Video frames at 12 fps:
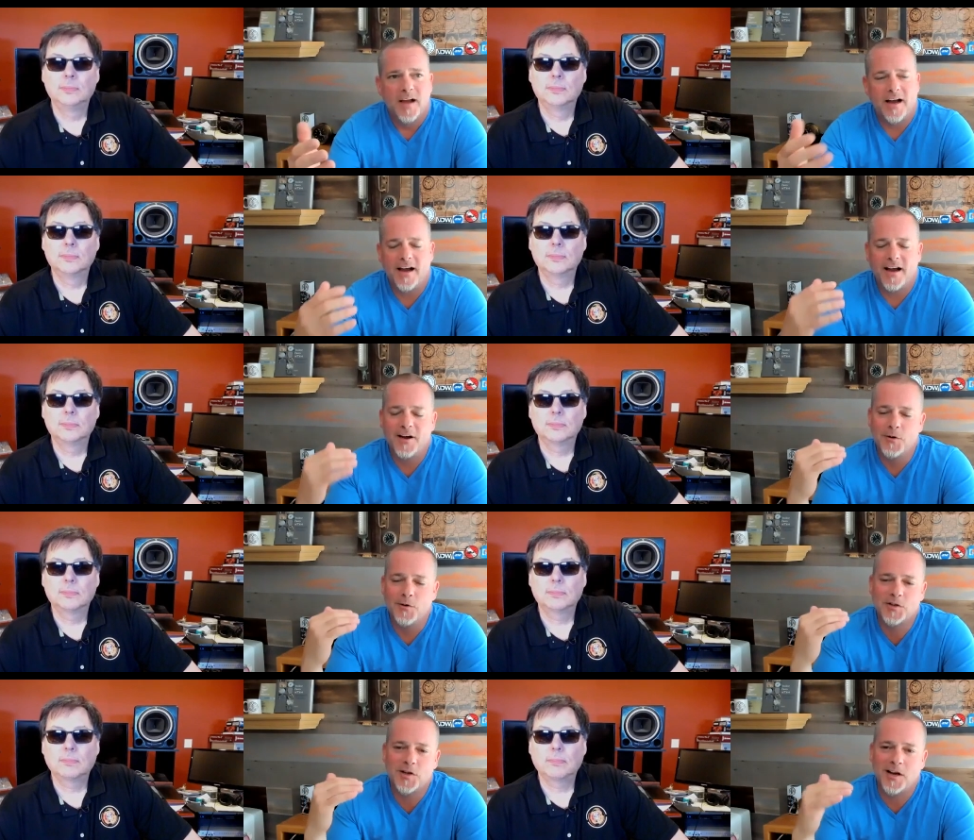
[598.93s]
Speaker 1: I, I
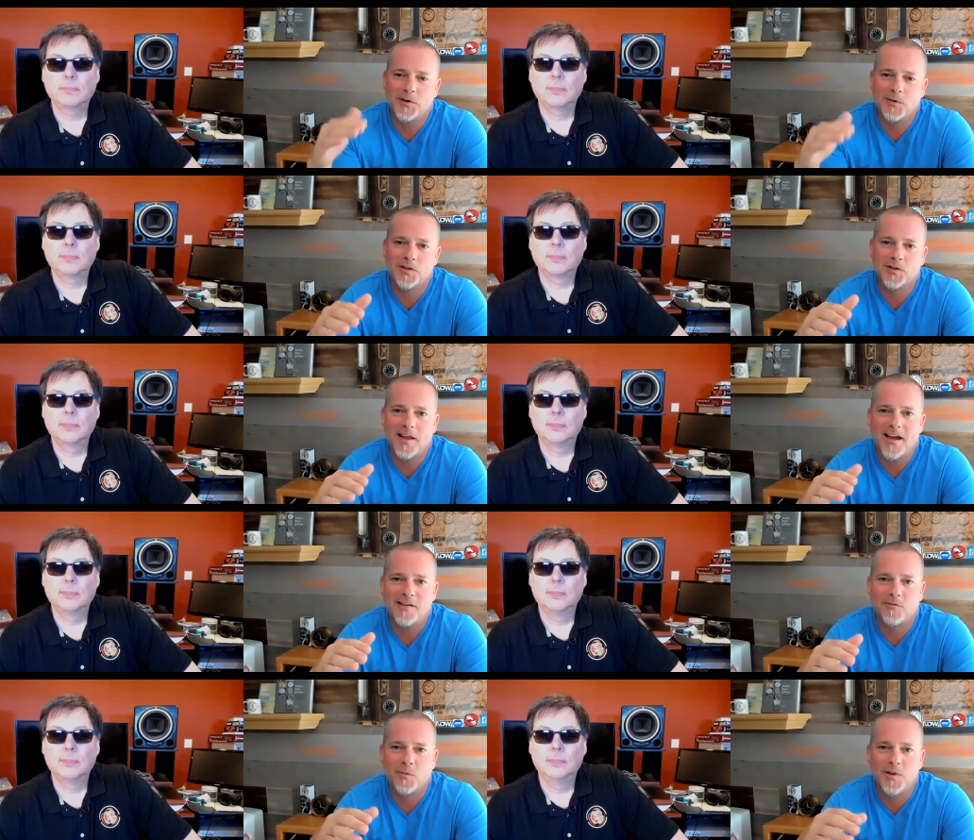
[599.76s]
always i always
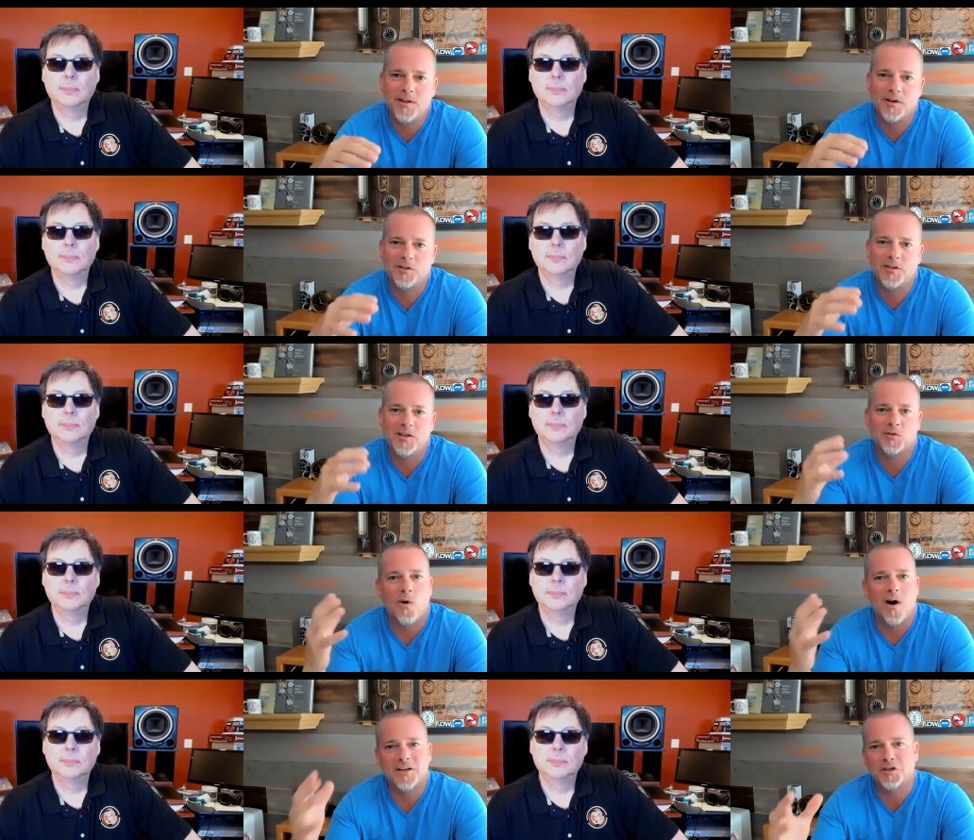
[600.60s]
laugh when there's these
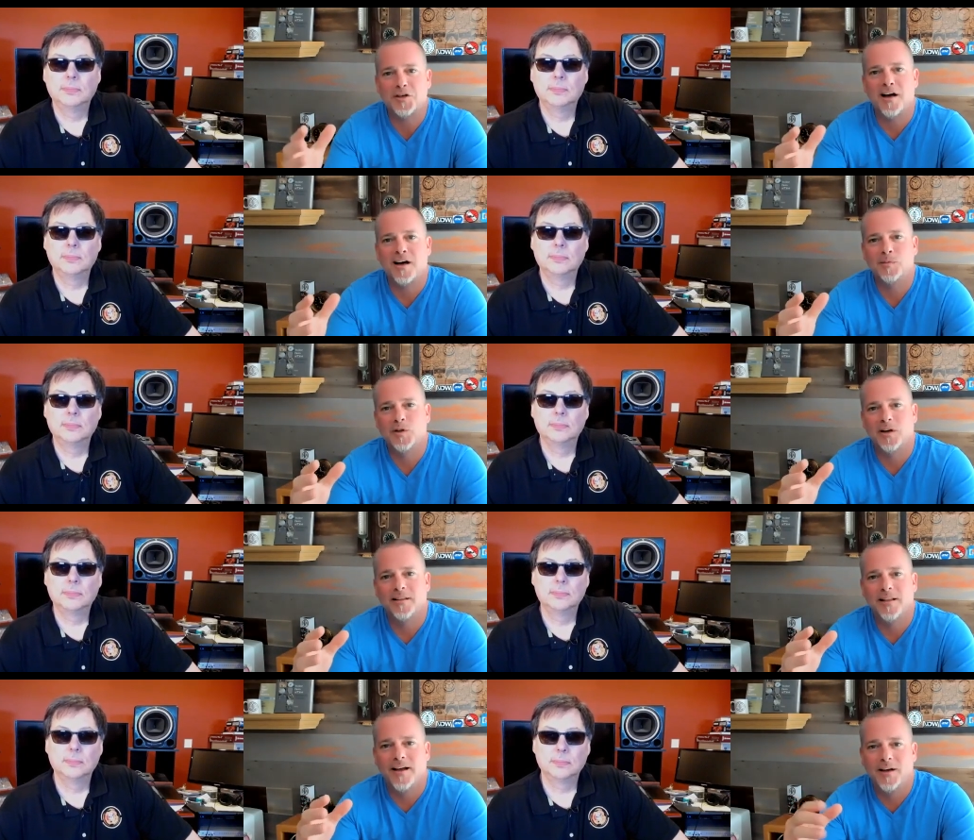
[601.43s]
watch snobs
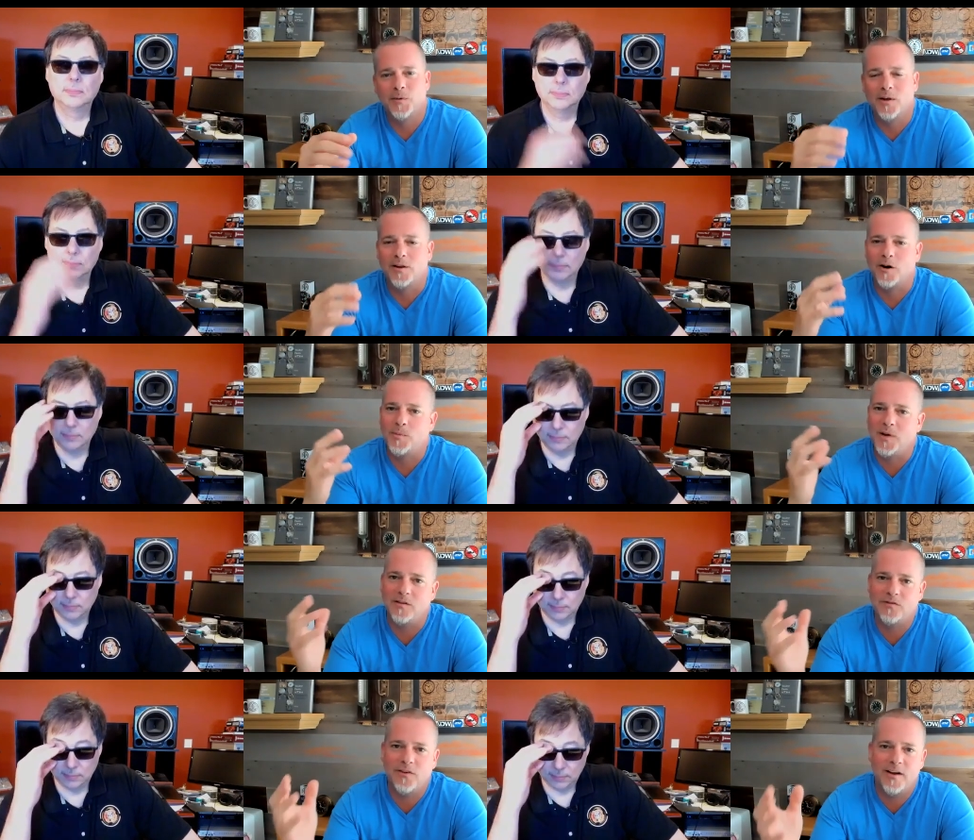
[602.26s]
online whether it
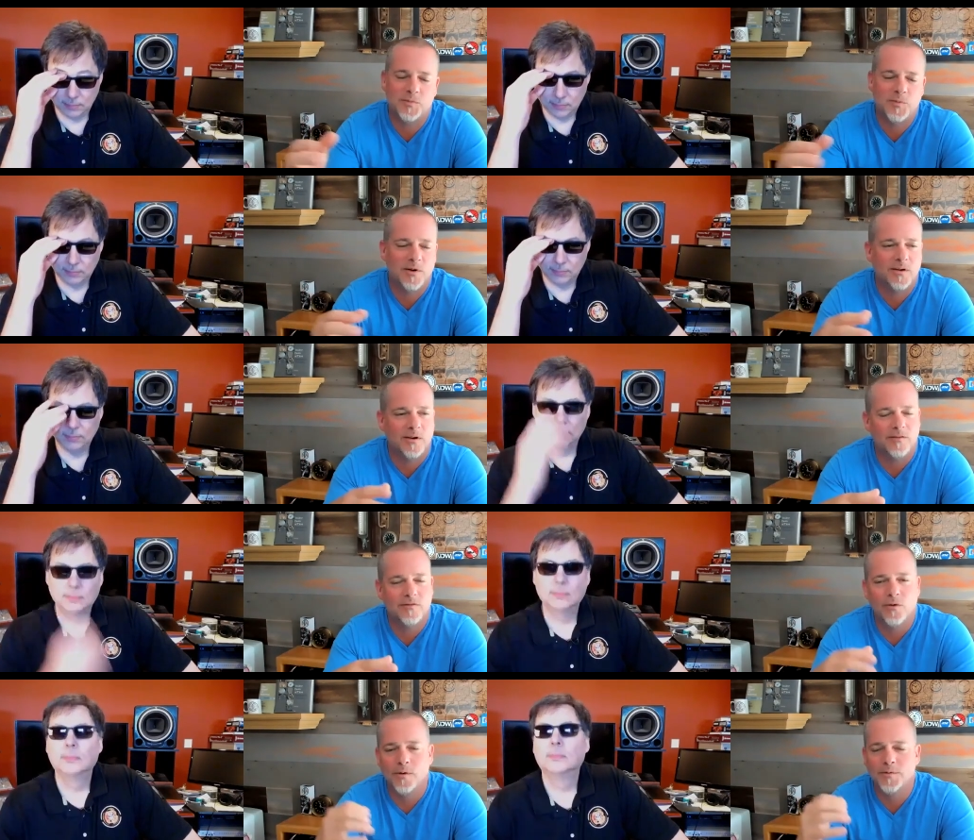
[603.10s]
be in facebook or
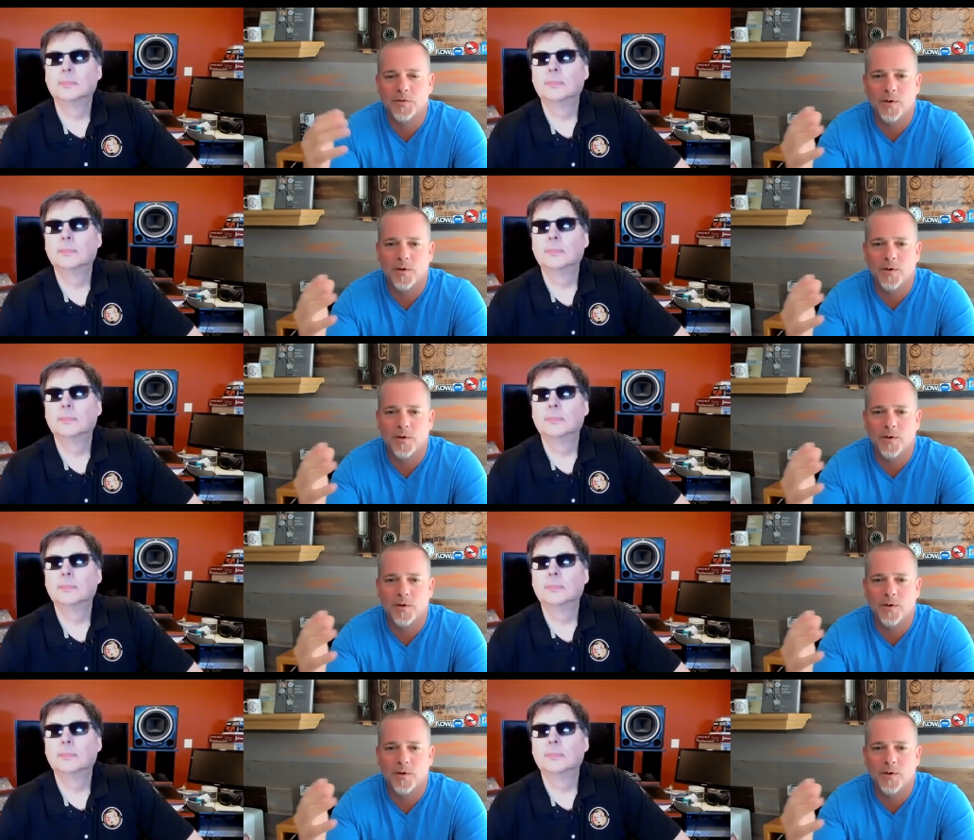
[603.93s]
on forums or